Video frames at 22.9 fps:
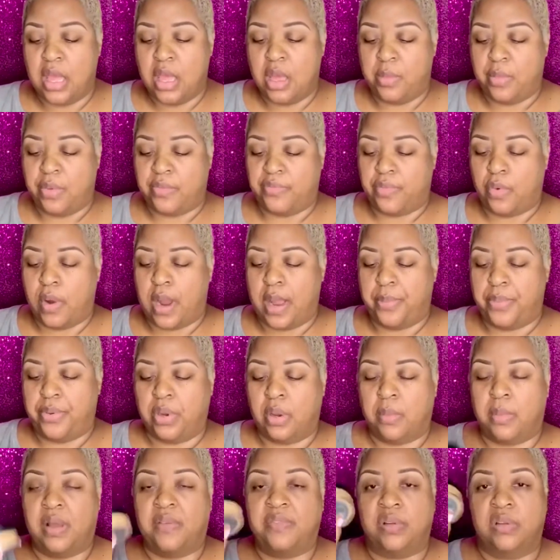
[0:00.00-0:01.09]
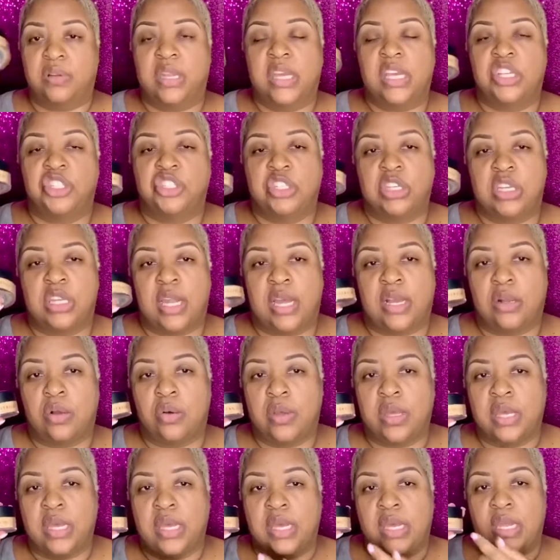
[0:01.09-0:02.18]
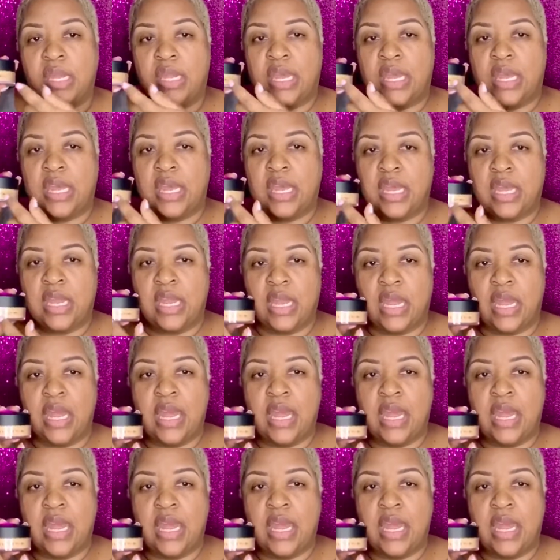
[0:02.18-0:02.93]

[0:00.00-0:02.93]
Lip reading: Before I put on my foundation, I go ahead and